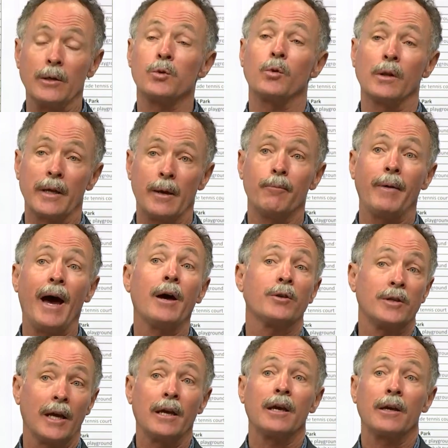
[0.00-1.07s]
It's really
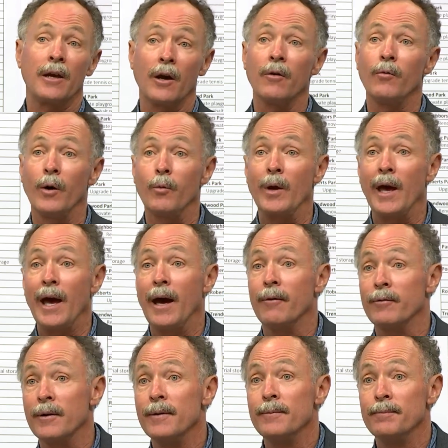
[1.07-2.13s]
about taking care of what we have.